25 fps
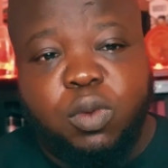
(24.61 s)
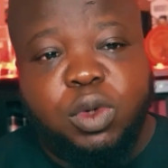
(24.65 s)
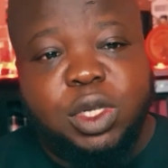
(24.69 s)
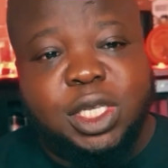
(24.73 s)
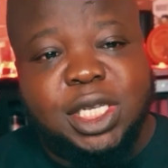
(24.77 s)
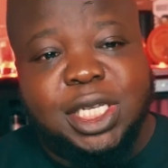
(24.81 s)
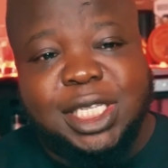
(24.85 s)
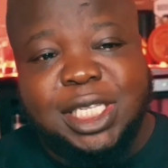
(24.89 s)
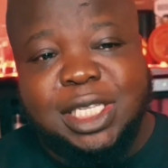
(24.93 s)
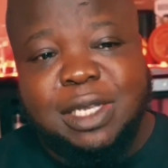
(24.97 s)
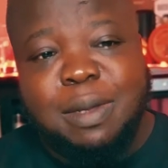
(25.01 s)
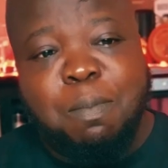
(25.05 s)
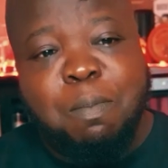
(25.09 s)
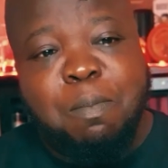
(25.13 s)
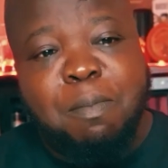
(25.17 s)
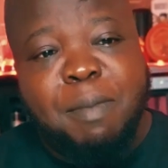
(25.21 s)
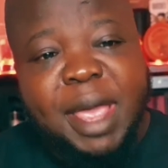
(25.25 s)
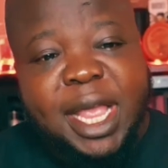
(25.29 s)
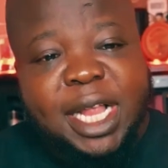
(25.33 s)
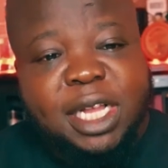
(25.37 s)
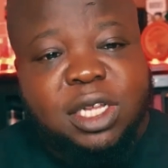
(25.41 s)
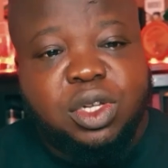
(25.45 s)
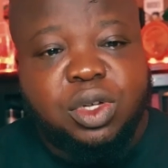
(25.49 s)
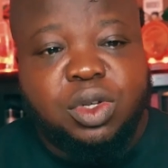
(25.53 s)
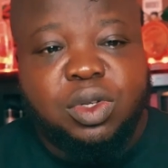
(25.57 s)
which is the
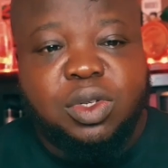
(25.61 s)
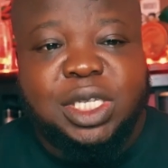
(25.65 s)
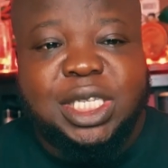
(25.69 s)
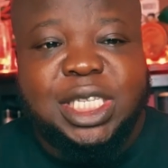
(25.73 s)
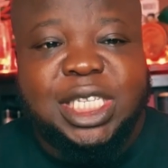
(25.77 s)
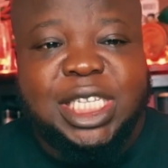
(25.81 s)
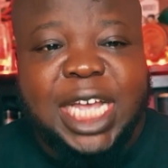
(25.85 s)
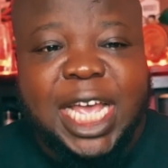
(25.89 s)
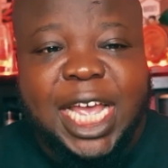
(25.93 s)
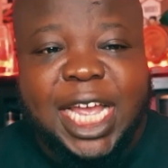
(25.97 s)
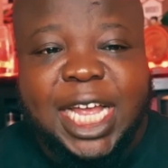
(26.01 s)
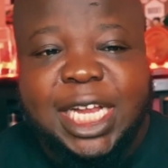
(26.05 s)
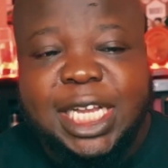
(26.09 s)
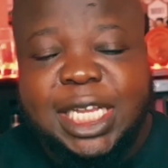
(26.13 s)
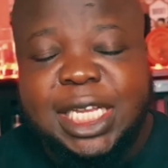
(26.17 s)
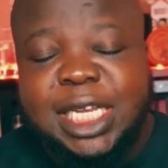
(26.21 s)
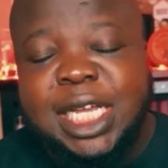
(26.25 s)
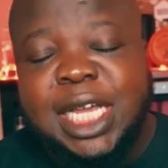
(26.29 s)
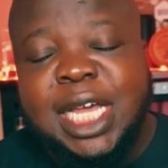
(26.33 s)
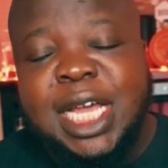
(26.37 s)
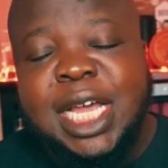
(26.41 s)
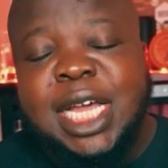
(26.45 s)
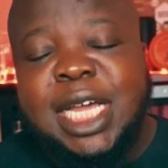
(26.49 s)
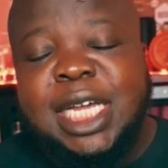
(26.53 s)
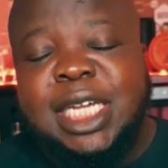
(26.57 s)
Michter's 10
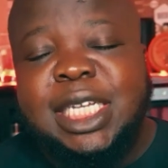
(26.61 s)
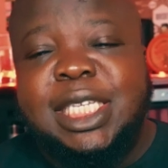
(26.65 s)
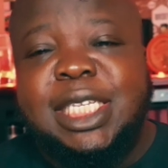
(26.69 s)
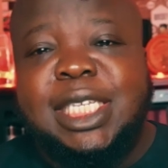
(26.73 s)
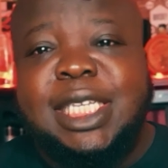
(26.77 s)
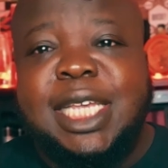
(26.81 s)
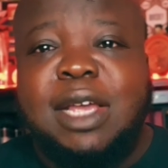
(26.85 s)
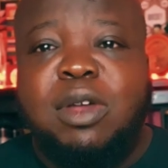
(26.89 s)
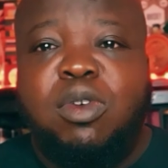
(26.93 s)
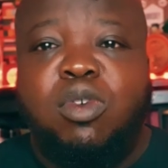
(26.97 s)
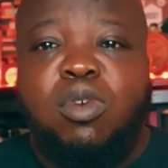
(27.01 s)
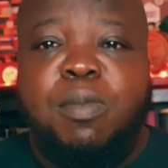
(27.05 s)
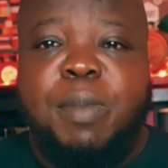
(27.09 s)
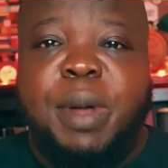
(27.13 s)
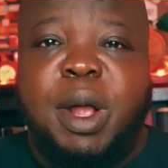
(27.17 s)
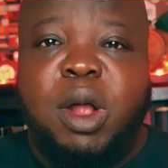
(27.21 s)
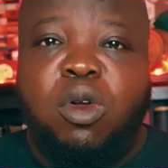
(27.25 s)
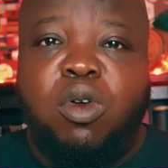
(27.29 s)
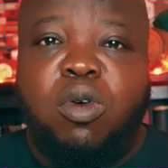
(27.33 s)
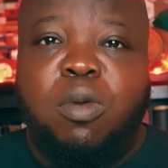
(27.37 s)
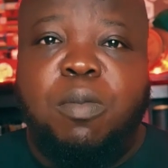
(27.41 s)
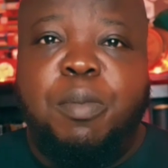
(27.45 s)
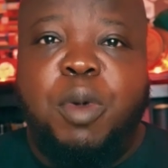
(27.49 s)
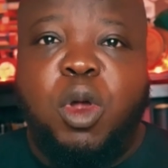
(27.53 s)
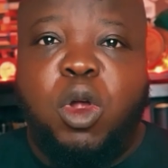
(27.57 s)
single
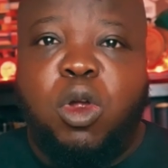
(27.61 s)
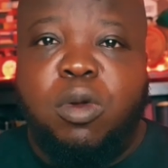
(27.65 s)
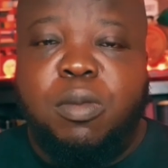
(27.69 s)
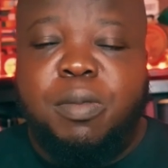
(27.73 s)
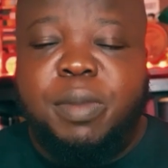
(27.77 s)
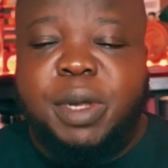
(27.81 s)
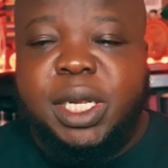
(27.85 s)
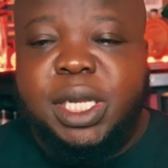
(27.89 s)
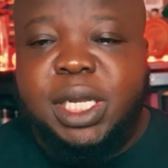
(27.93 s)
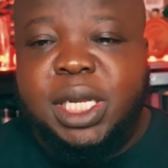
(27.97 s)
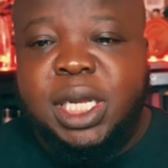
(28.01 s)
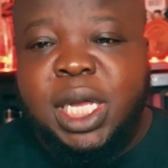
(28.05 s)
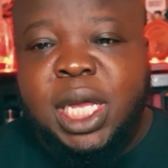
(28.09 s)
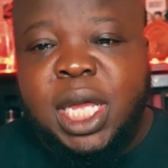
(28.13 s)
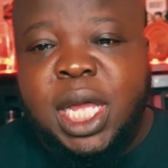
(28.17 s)
barrel bourbon.